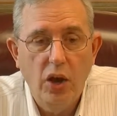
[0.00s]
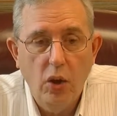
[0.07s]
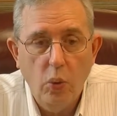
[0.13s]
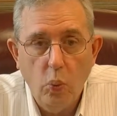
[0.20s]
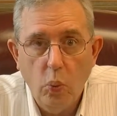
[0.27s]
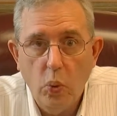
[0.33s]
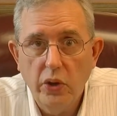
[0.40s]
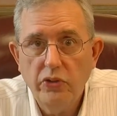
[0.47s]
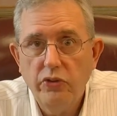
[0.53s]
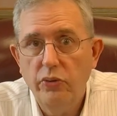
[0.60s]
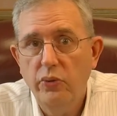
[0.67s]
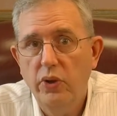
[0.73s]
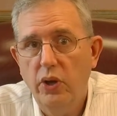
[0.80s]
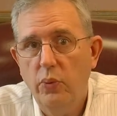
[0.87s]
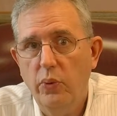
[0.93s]
Once you
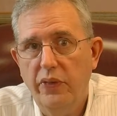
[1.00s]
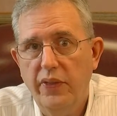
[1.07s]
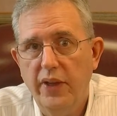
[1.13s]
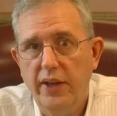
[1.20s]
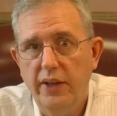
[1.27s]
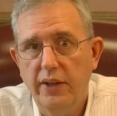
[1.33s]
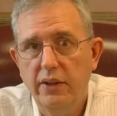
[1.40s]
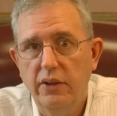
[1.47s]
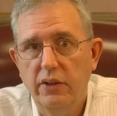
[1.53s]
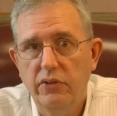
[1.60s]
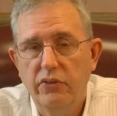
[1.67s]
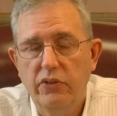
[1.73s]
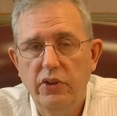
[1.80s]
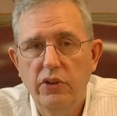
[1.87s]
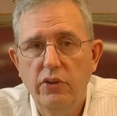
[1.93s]
know what that is,
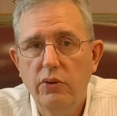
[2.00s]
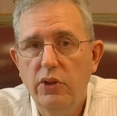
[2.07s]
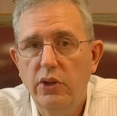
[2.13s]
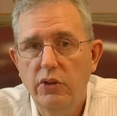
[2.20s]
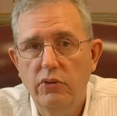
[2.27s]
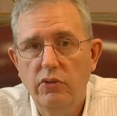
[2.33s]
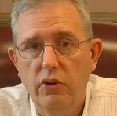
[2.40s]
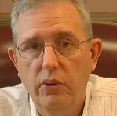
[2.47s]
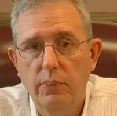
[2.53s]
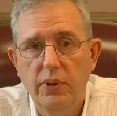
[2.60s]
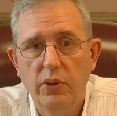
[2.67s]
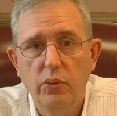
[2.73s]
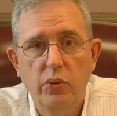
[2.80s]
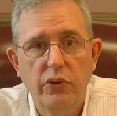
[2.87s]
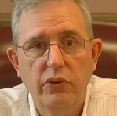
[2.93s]
then you can
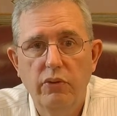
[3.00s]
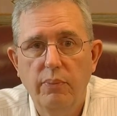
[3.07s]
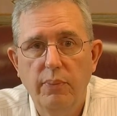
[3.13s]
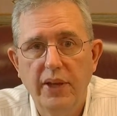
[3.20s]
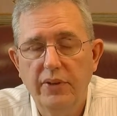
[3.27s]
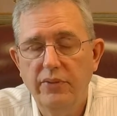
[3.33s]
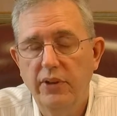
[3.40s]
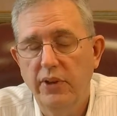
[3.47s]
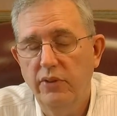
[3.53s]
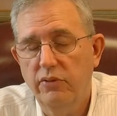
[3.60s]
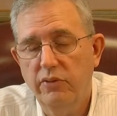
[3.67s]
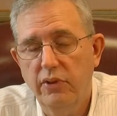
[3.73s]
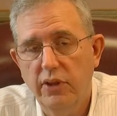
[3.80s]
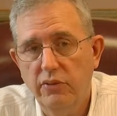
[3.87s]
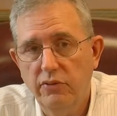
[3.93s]
determine whether it makes any
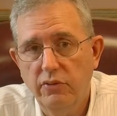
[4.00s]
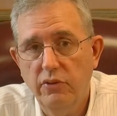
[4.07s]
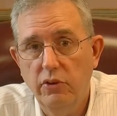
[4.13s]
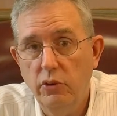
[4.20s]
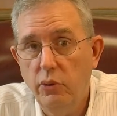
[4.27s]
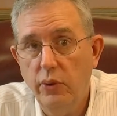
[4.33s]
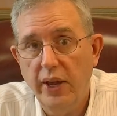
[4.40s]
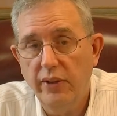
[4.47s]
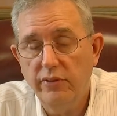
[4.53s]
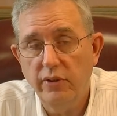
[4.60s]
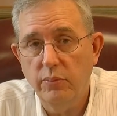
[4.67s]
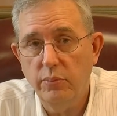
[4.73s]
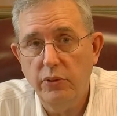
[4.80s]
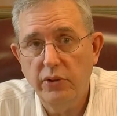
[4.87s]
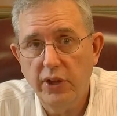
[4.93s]
sense to do
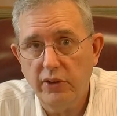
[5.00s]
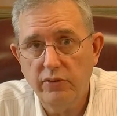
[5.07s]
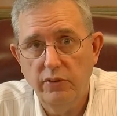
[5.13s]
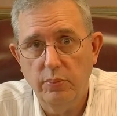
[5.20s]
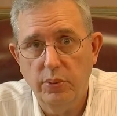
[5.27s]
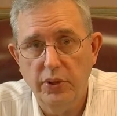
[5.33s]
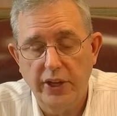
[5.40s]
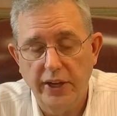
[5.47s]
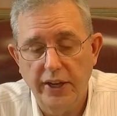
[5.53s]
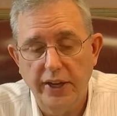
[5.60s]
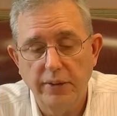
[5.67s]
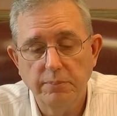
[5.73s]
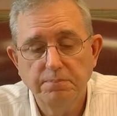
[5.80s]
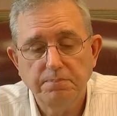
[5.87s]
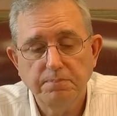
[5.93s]
asset protection planning.